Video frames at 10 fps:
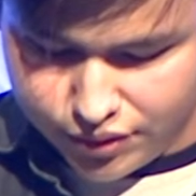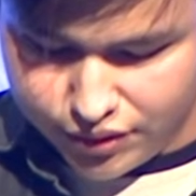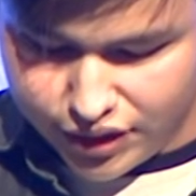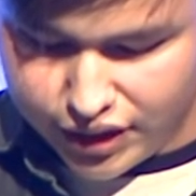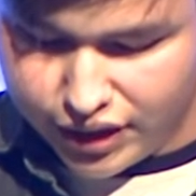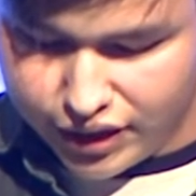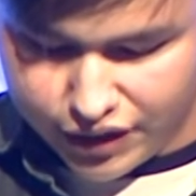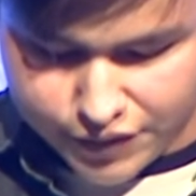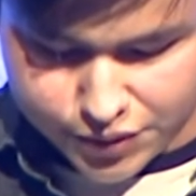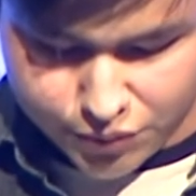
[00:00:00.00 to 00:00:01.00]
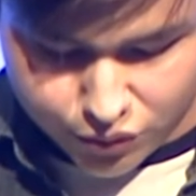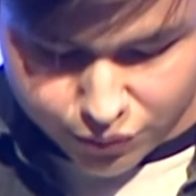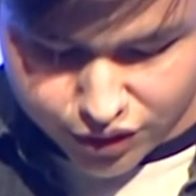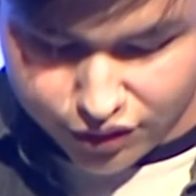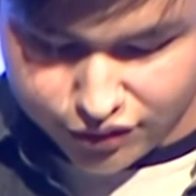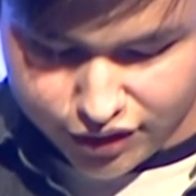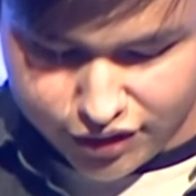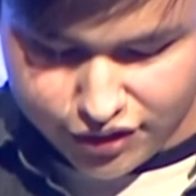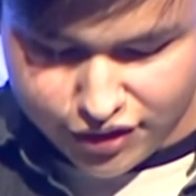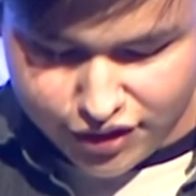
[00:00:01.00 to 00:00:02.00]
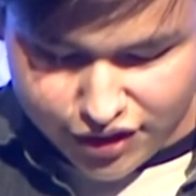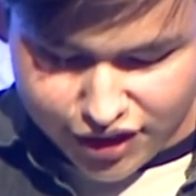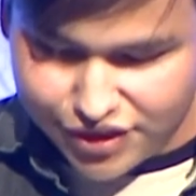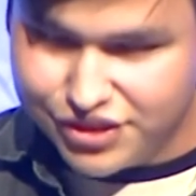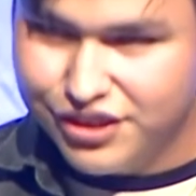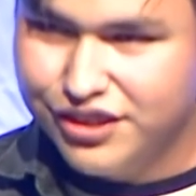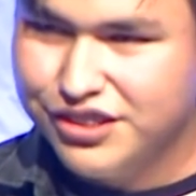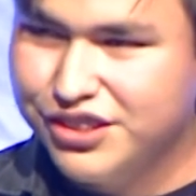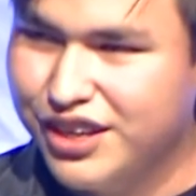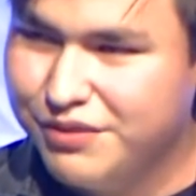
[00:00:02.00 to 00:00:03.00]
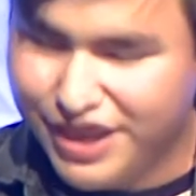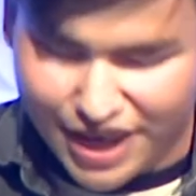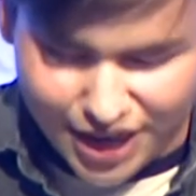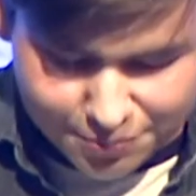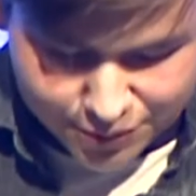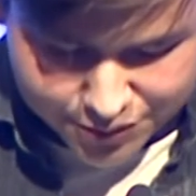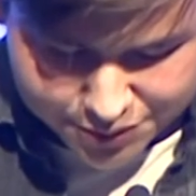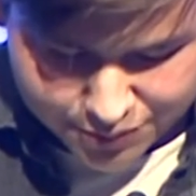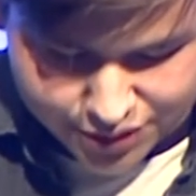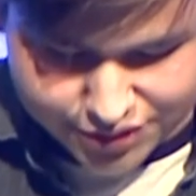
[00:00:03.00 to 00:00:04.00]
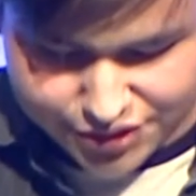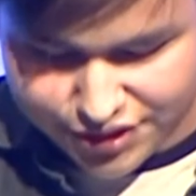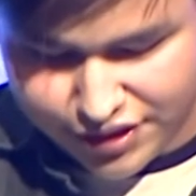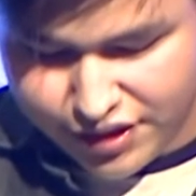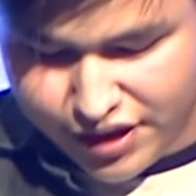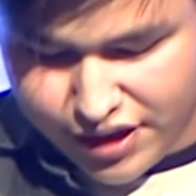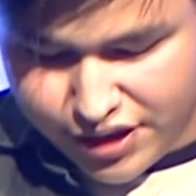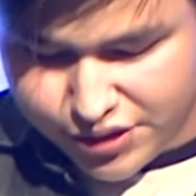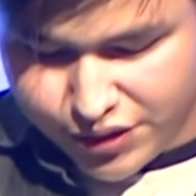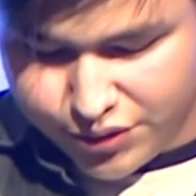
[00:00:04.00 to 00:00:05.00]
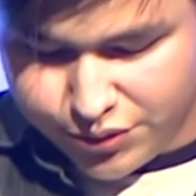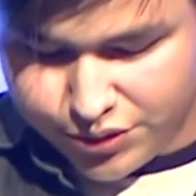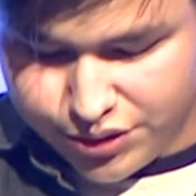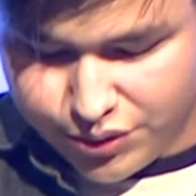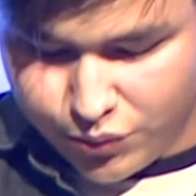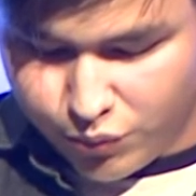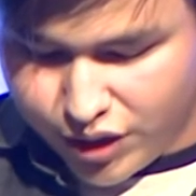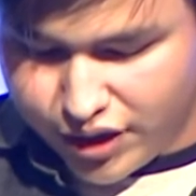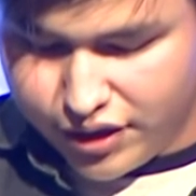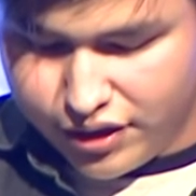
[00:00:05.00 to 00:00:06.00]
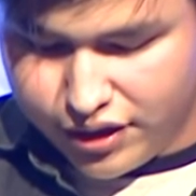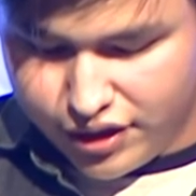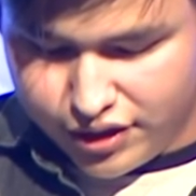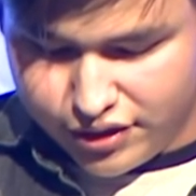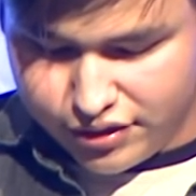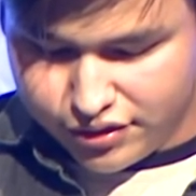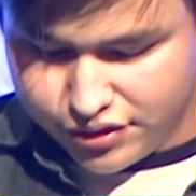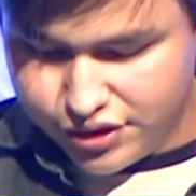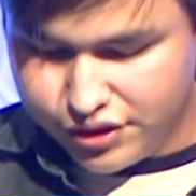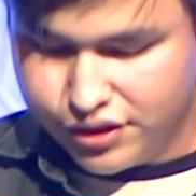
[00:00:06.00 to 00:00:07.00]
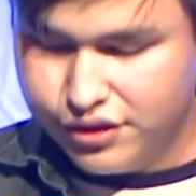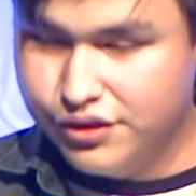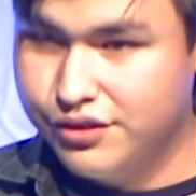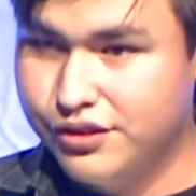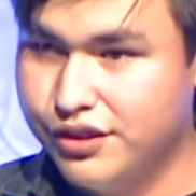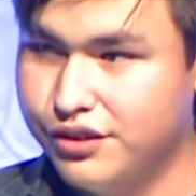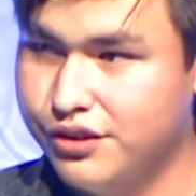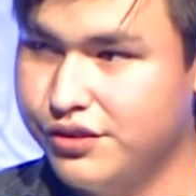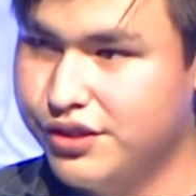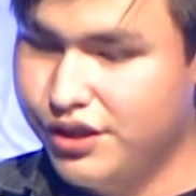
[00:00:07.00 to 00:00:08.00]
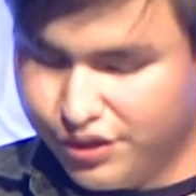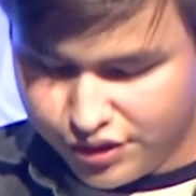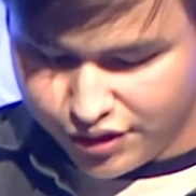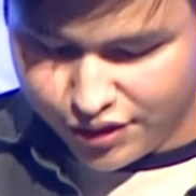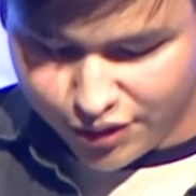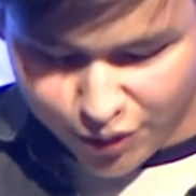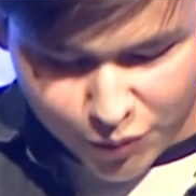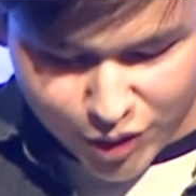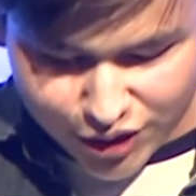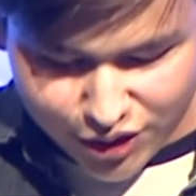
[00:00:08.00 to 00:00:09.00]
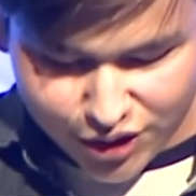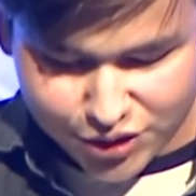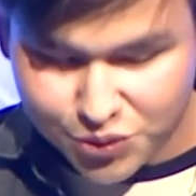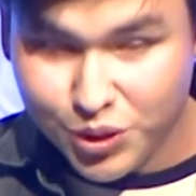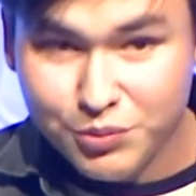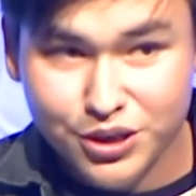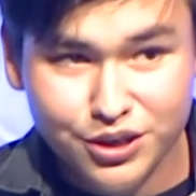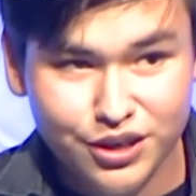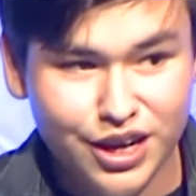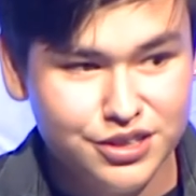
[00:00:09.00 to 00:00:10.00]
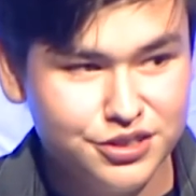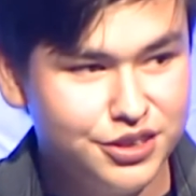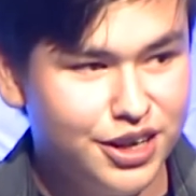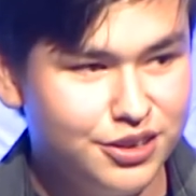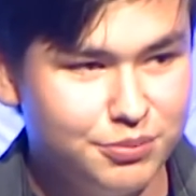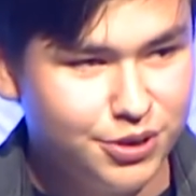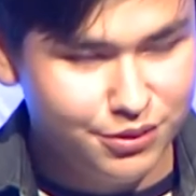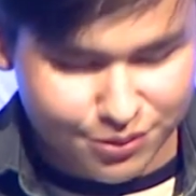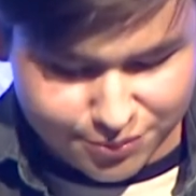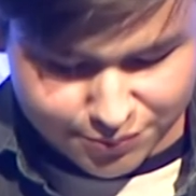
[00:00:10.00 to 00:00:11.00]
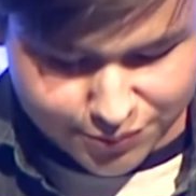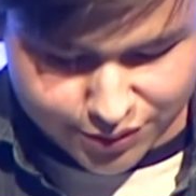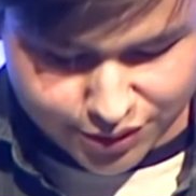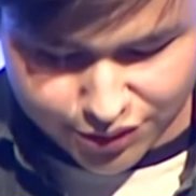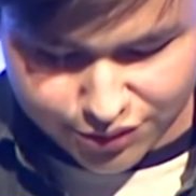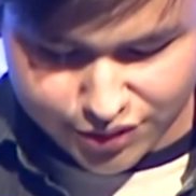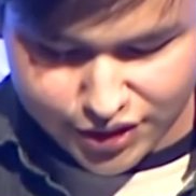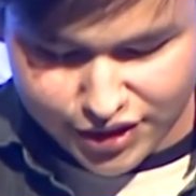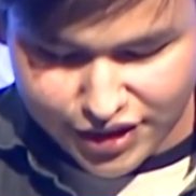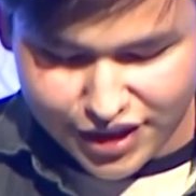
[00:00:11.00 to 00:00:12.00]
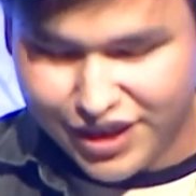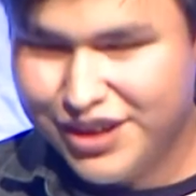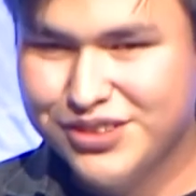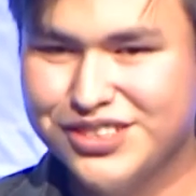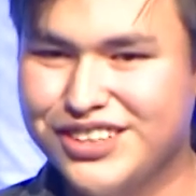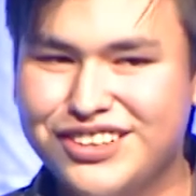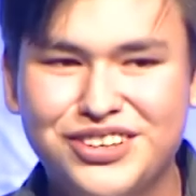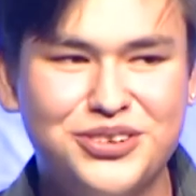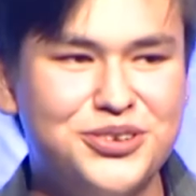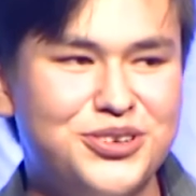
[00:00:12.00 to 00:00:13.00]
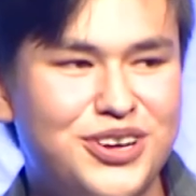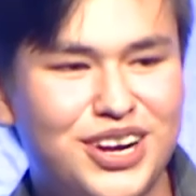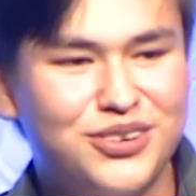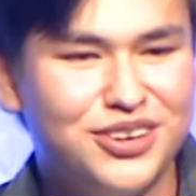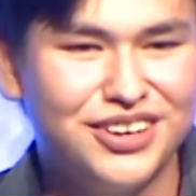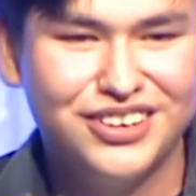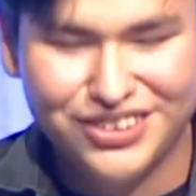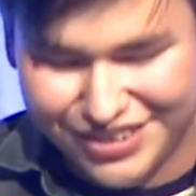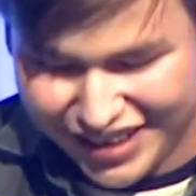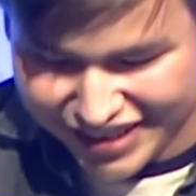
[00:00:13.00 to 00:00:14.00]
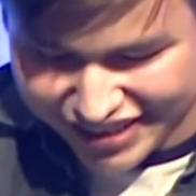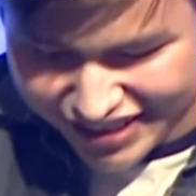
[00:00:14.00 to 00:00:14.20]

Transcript: that I haven't smoked weed all day, and she gave a happy response. So I told her why, and she continued saying, "Oh my God, you want me to ask your dad to pray for you?" And I was like, no, I don't know. And then